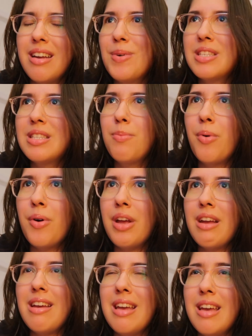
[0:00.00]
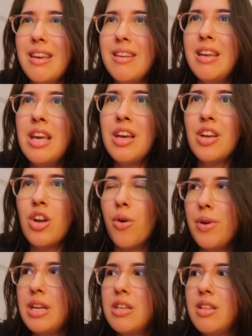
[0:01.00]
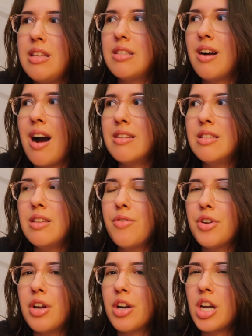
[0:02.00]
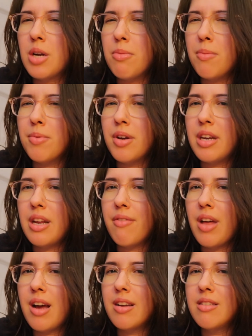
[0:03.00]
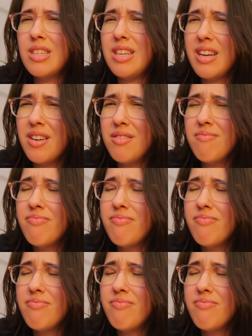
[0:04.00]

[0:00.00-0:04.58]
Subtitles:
What's the point in going to these classes if you're not going to remember any of that, you know?